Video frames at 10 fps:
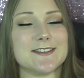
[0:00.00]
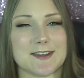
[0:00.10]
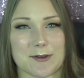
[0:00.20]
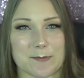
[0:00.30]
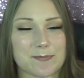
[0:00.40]

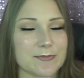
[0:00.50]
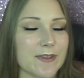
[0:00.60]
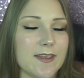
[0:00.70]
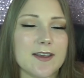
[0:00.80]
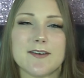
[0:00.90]
So
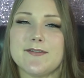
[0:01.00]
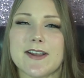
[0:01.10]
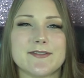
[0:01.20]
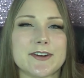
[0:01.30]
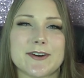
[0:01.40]

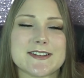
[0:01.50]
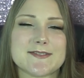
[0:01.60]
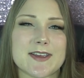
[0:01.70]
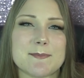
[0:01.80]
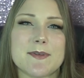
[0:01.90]
fight for your right
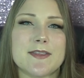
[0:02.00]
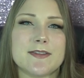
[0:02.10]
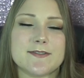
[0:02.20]
to vape.